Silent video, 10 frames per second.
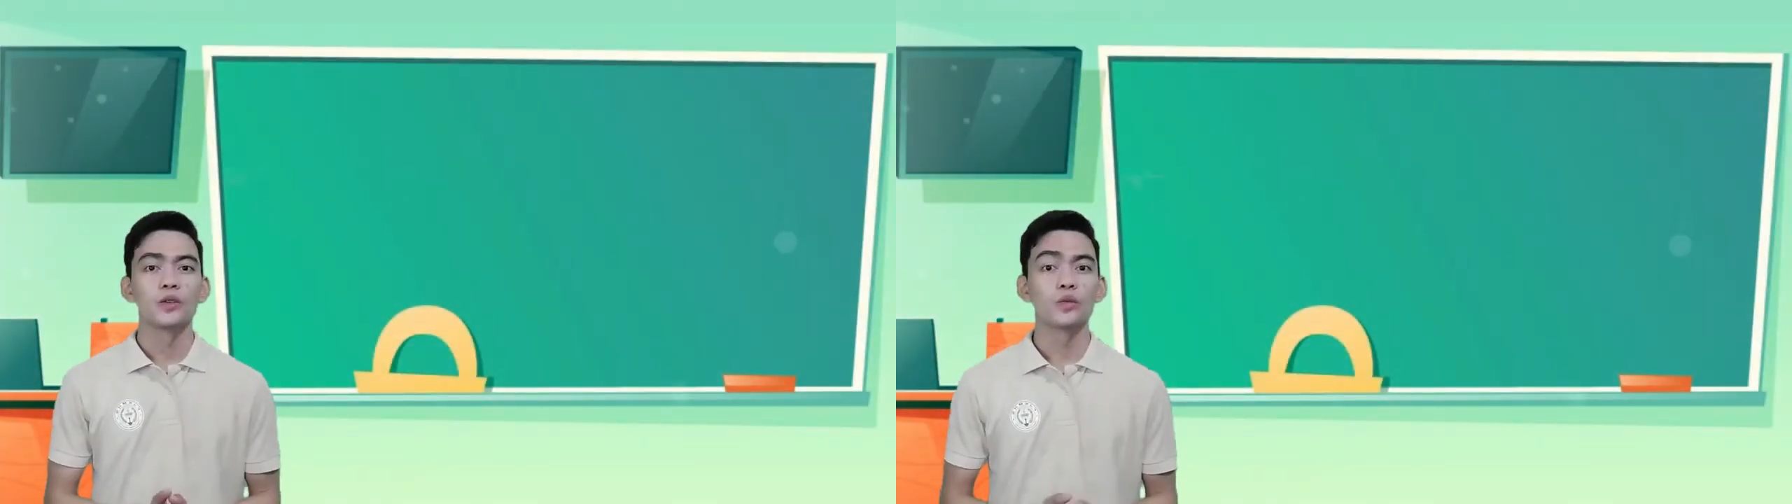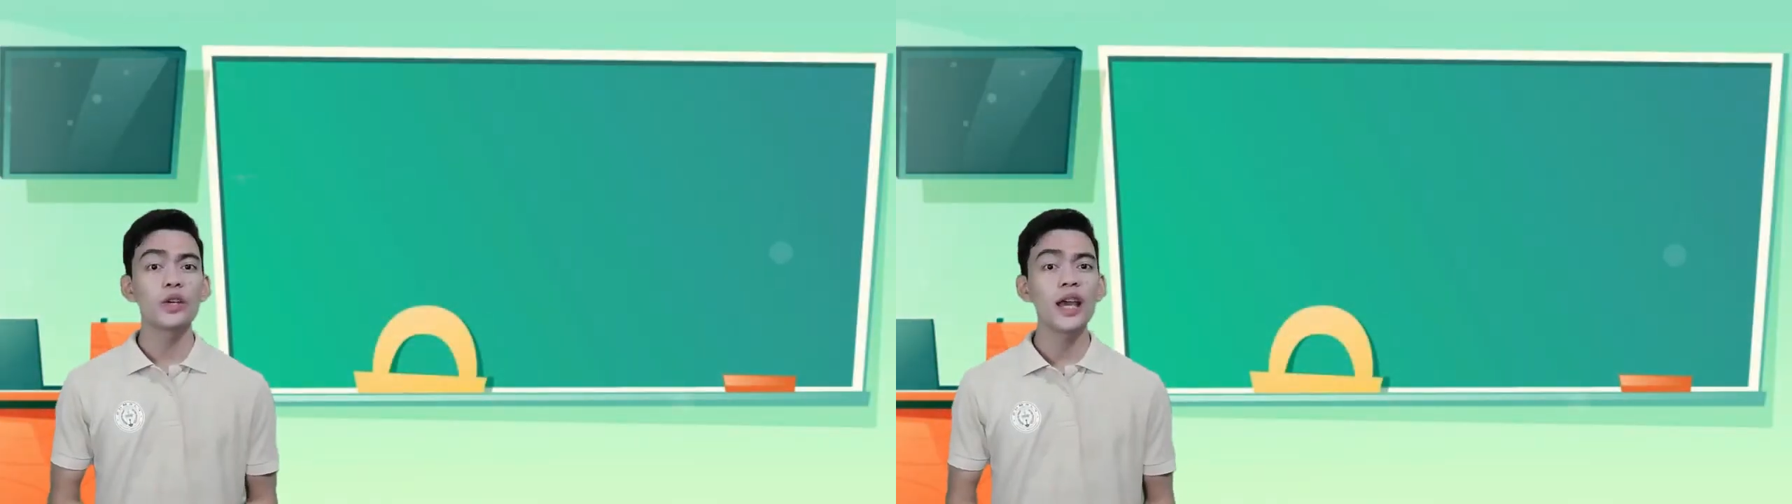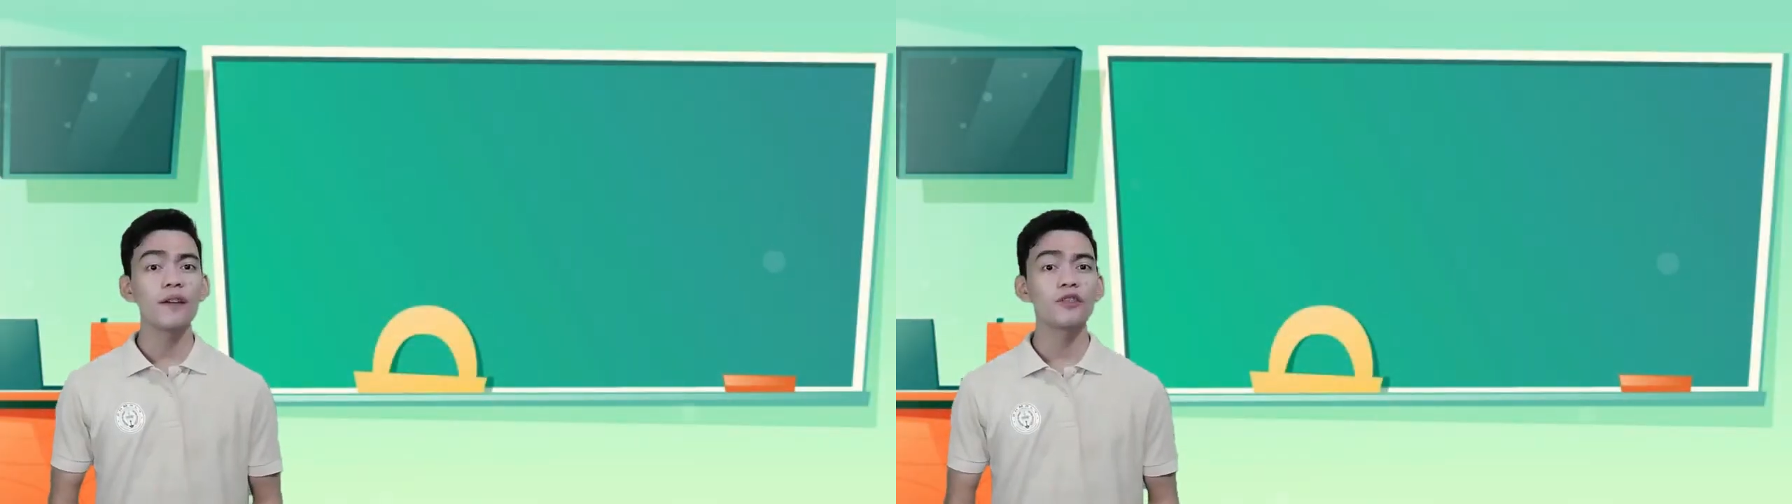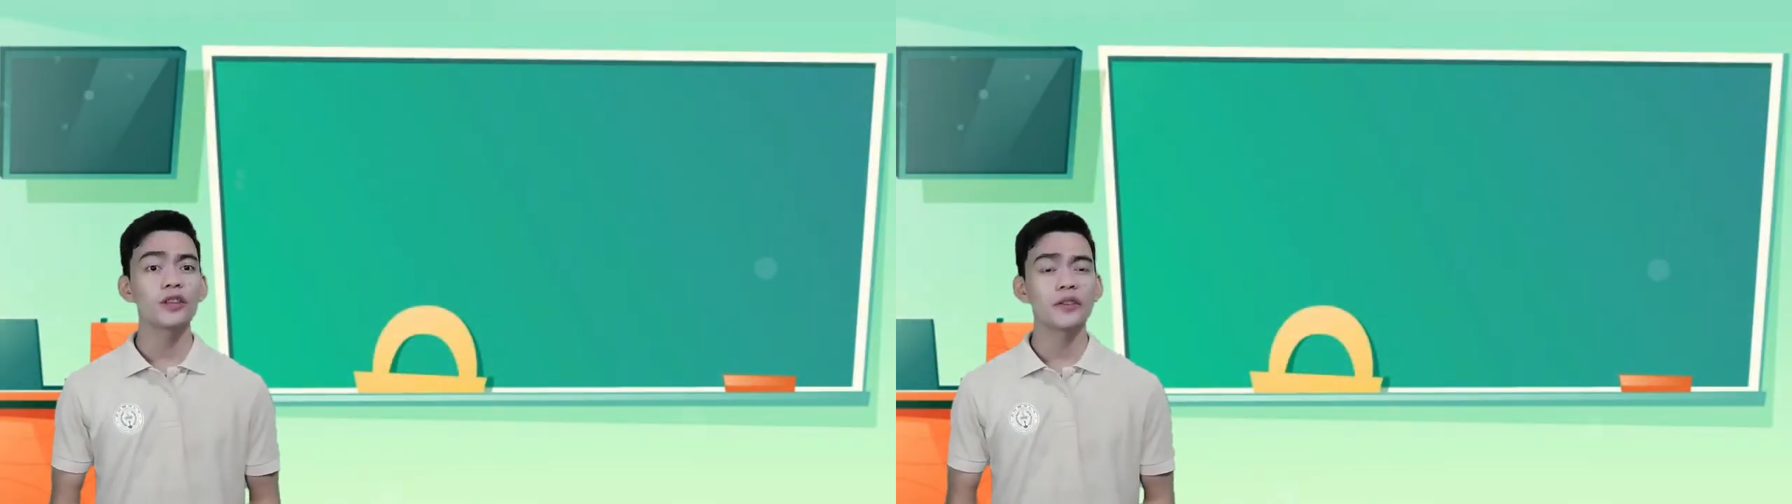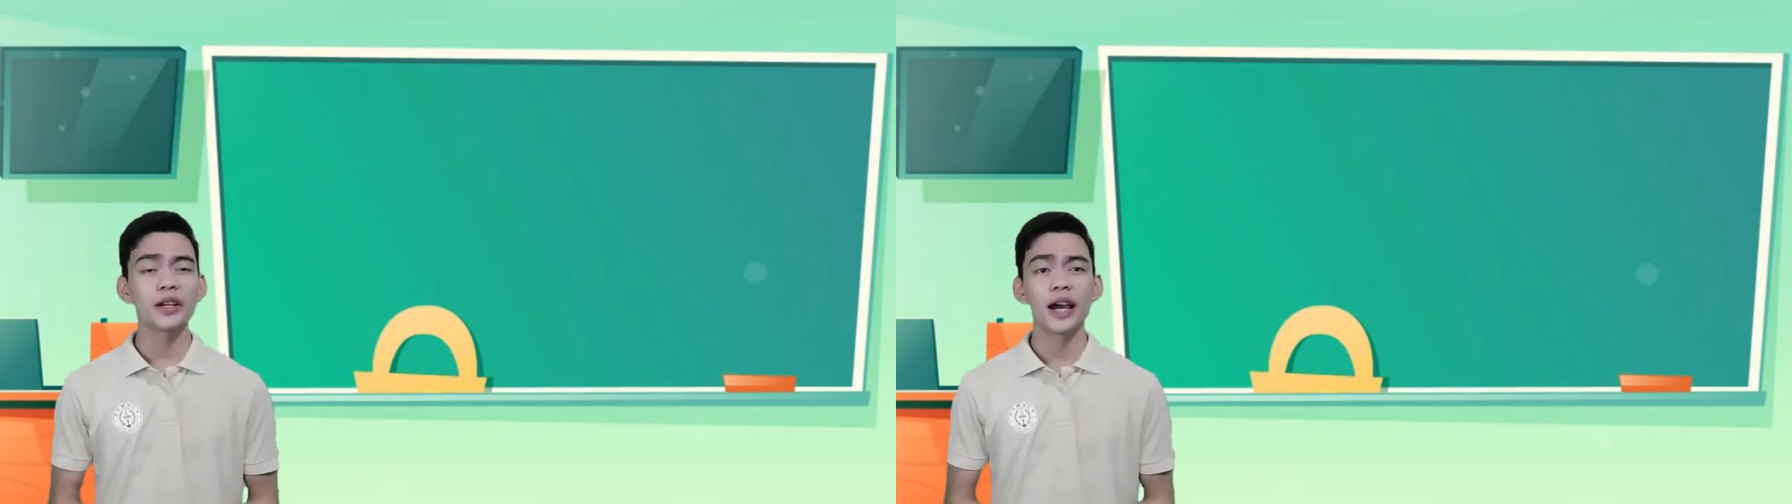we have
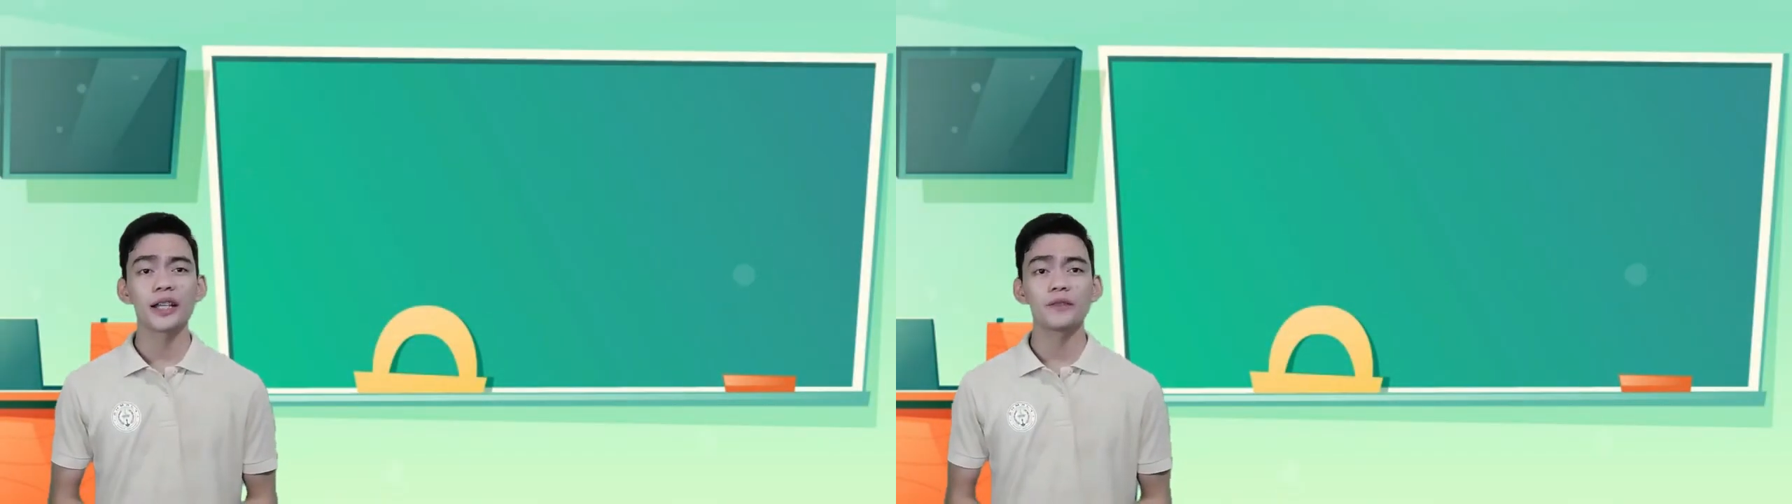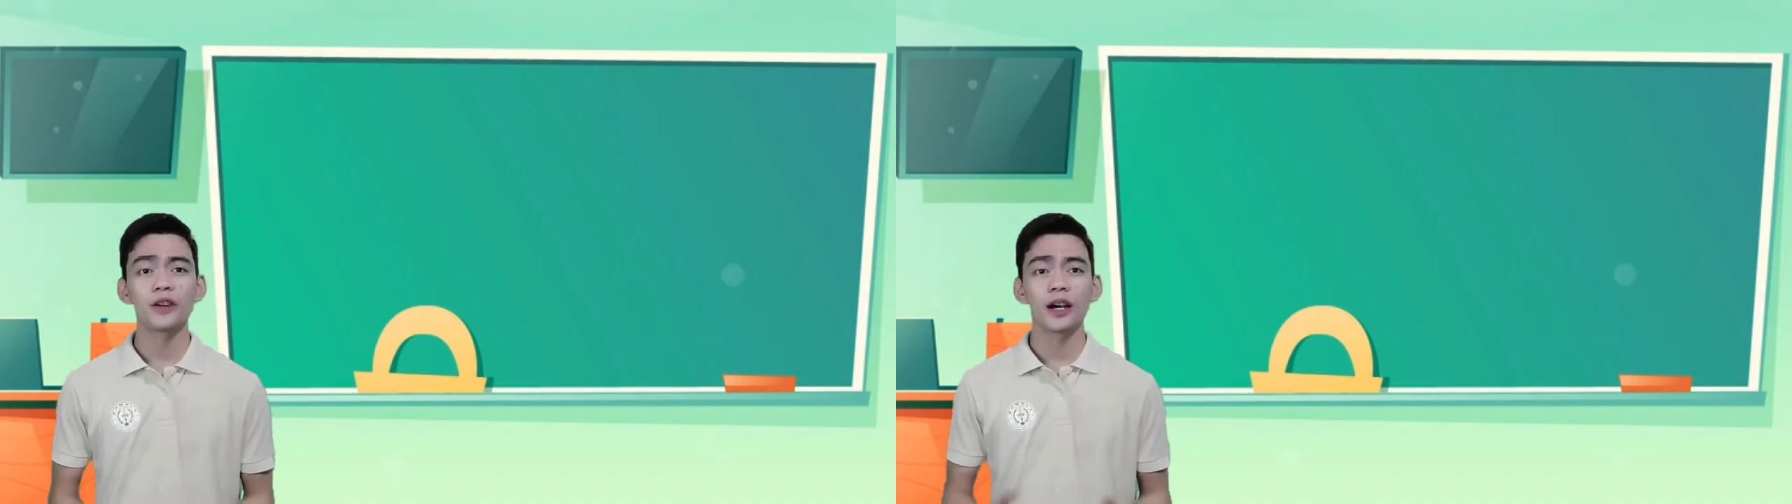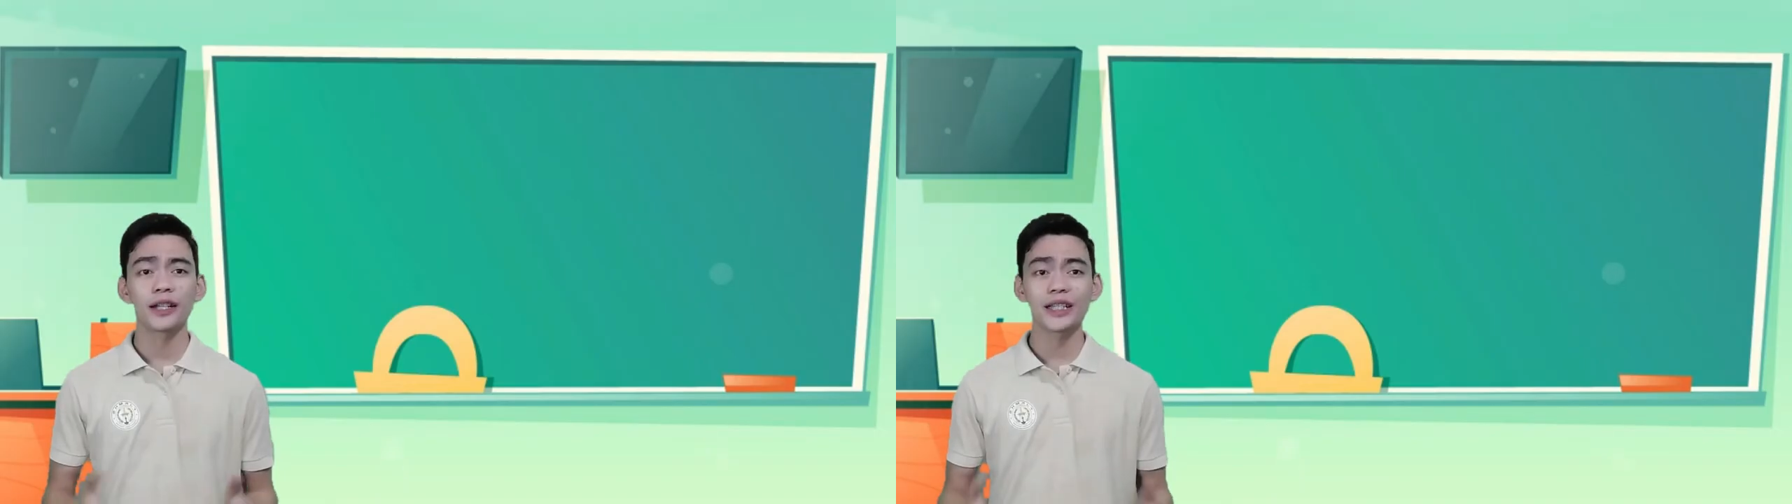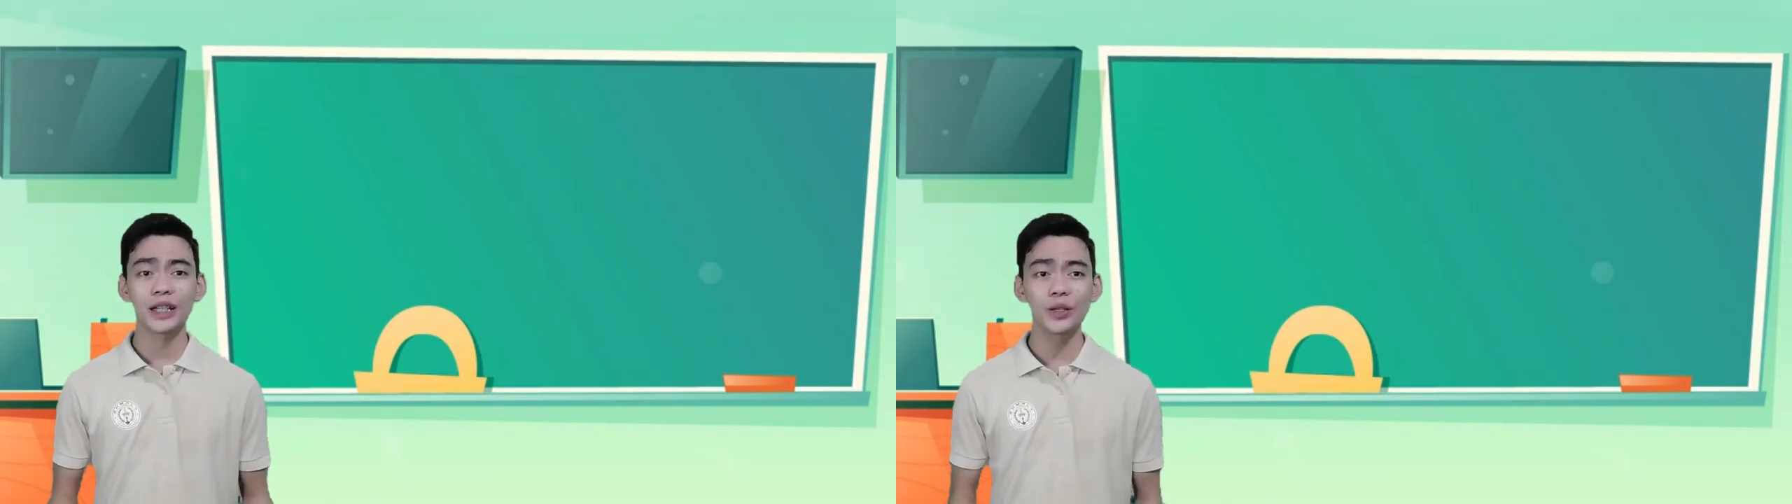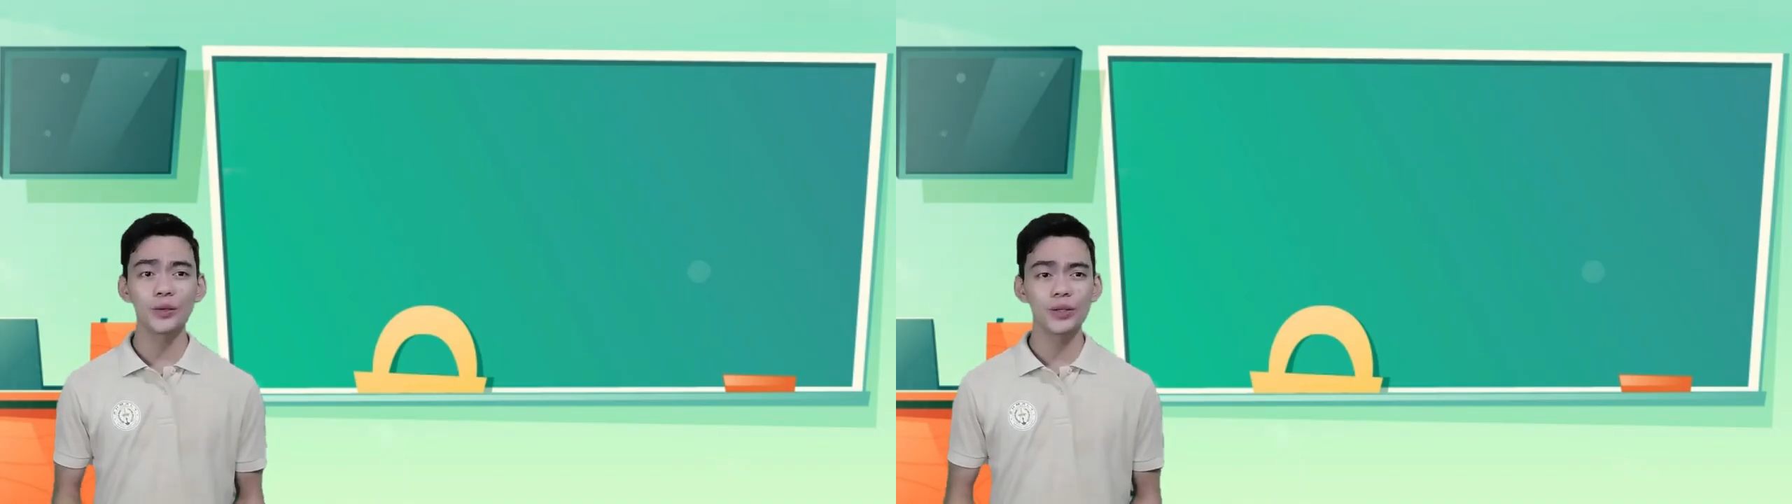different kinds of context
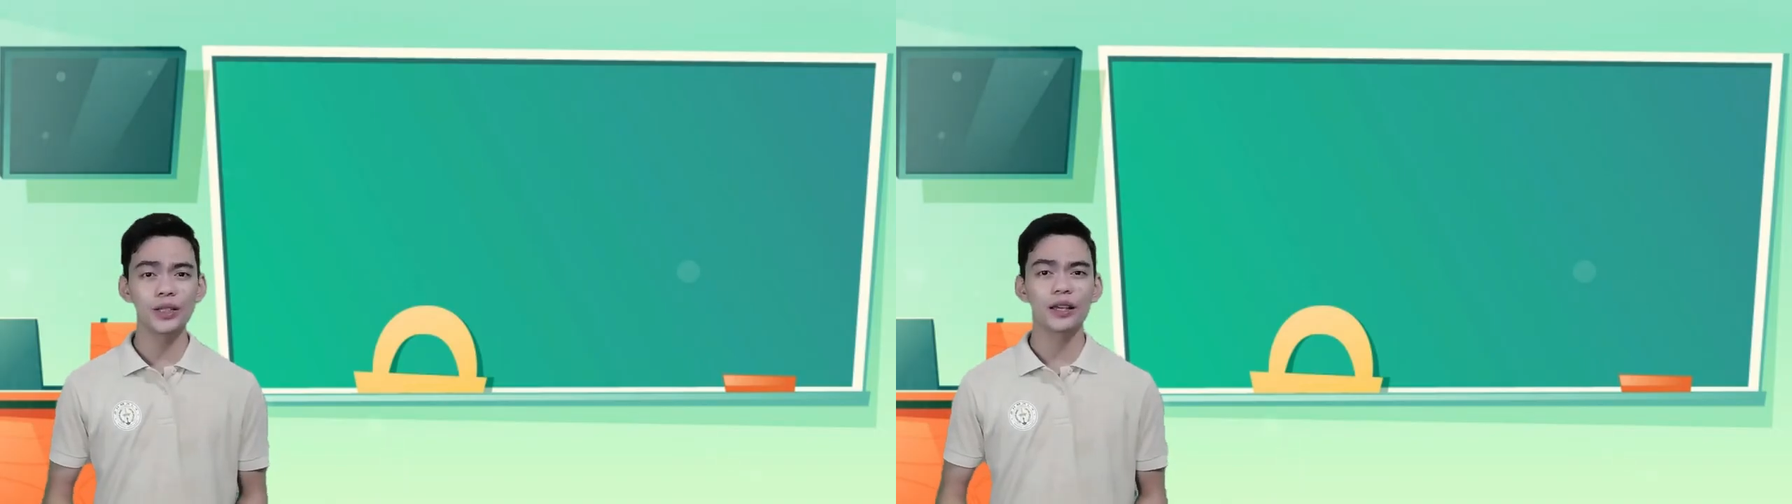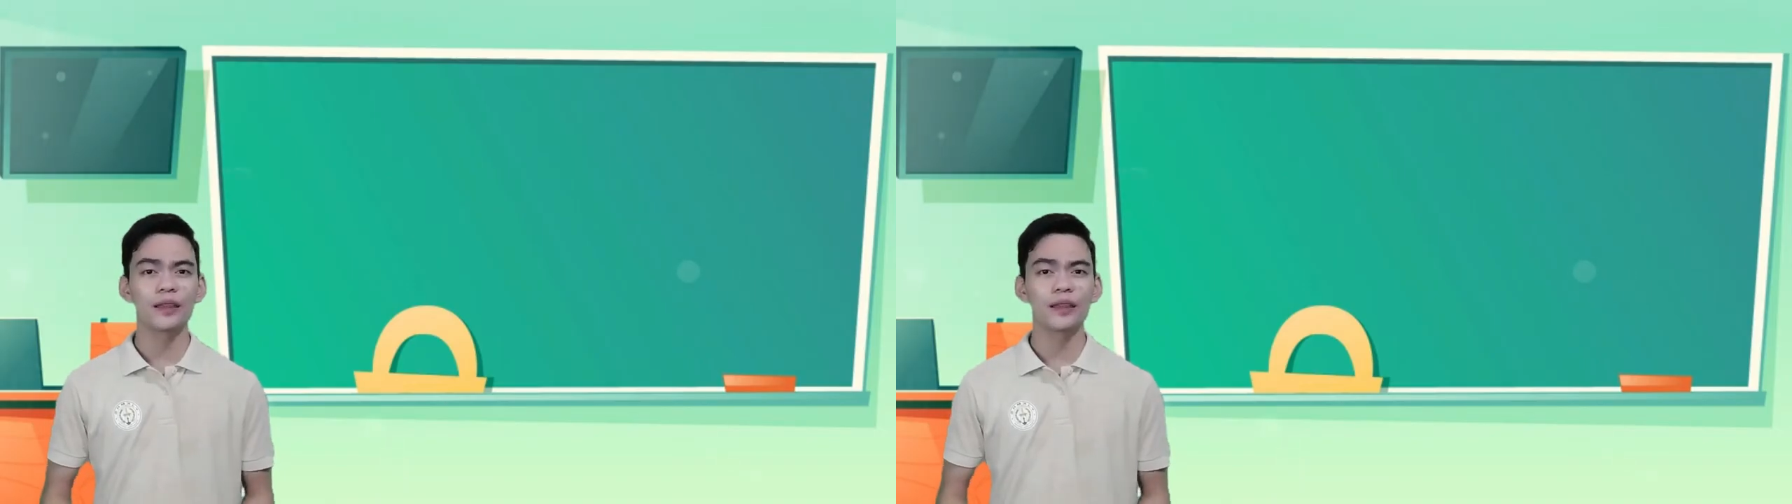clues